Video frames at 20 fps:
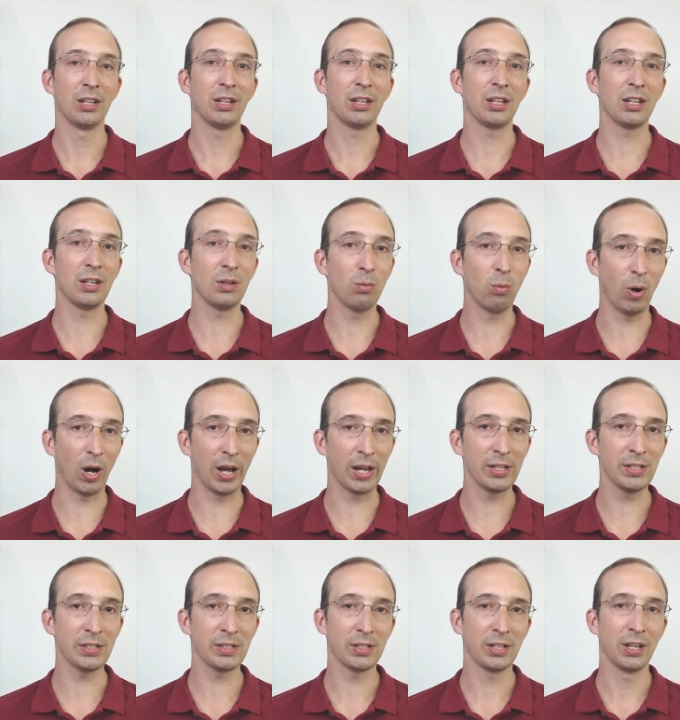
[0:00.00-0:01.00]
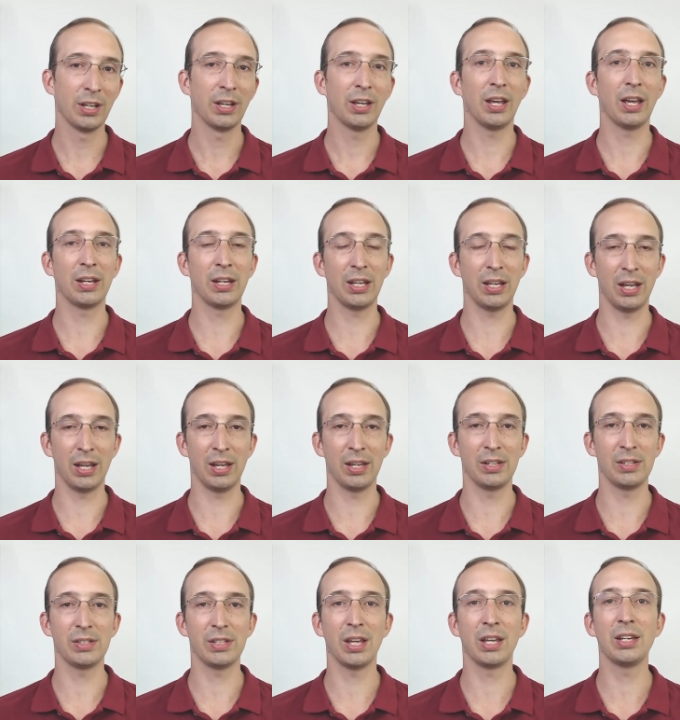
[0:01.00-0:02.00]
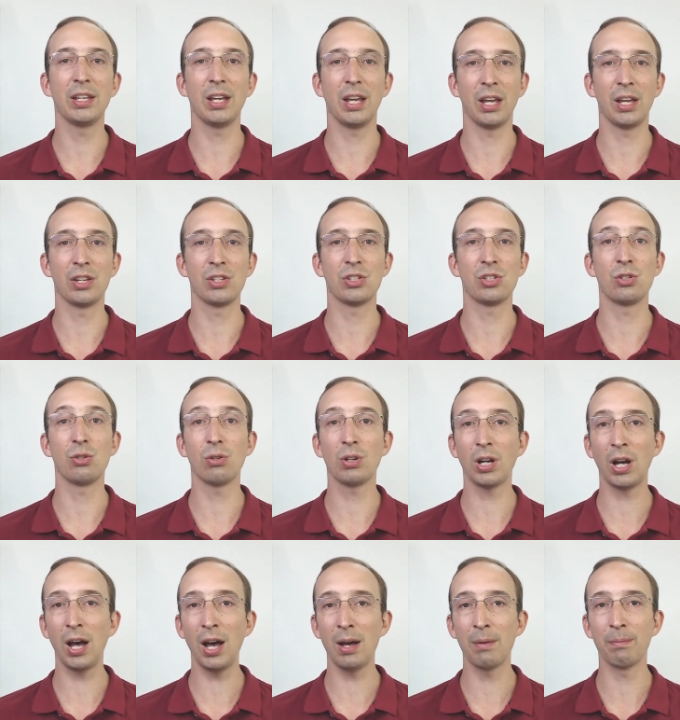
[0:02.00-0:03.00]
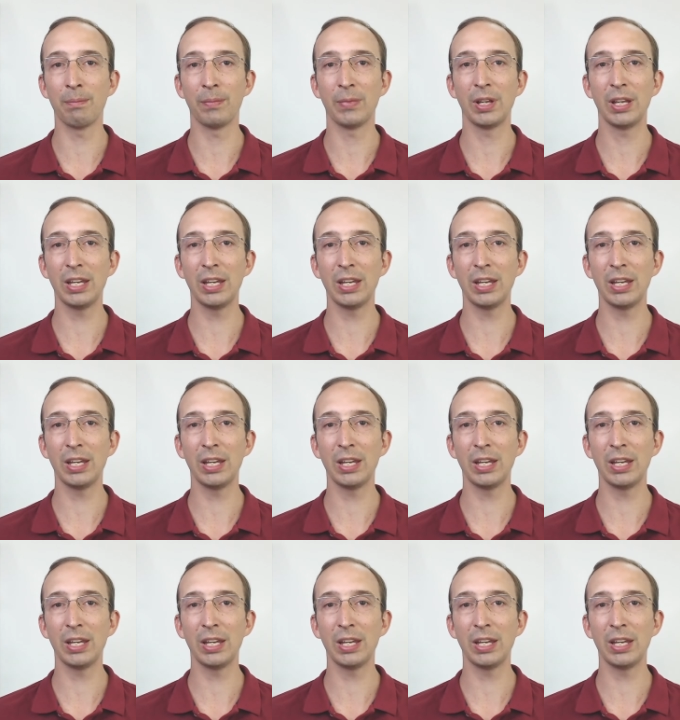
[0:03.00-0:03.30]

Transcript: He was, and he is, and he is to come.